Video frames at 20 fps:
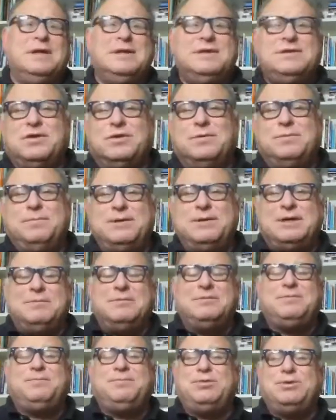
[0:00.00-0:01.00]
So it
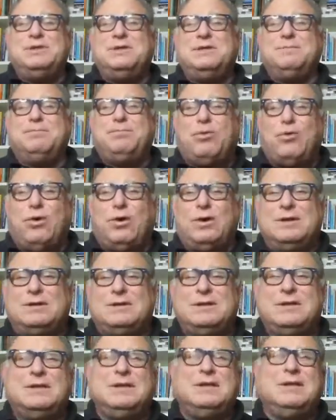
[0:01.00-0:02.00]
becomes pretty
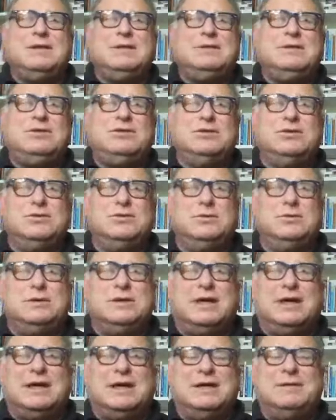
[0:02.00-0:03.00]
important to
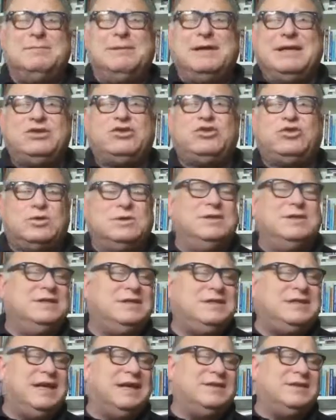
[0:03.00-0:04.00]
make sure
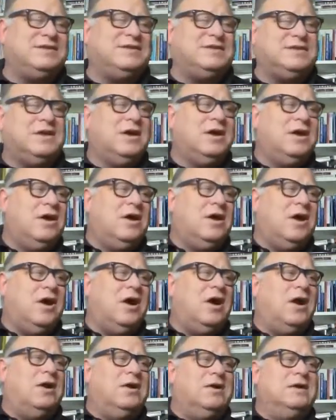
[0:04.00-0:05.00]
these tests
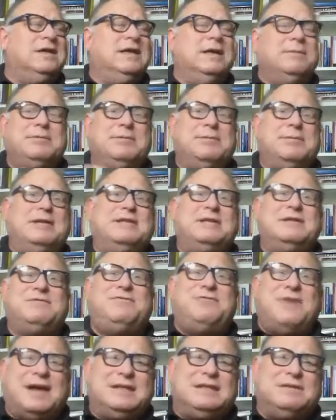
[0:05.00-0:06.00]
are implemented
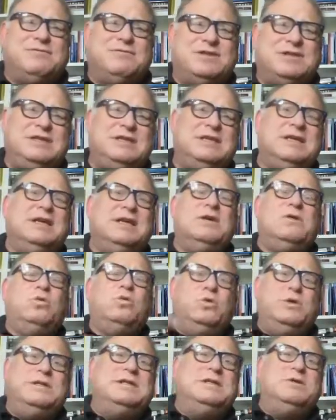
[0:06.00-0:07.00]
effectively,
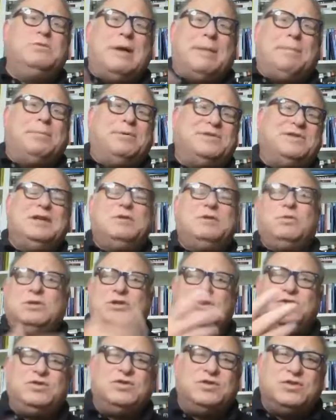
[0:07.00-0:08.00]
really represent
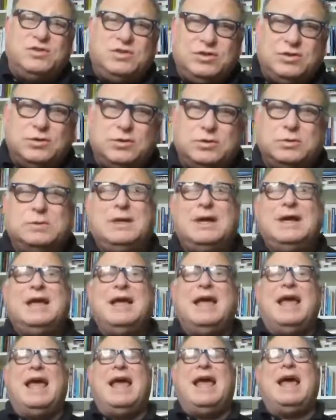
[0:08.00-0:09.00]
what users do,
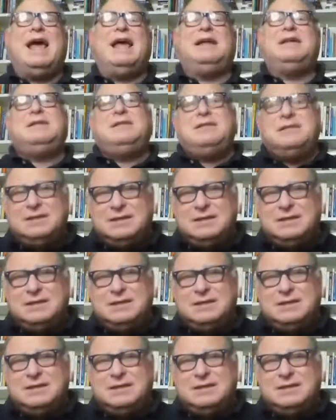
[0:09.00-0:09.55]
and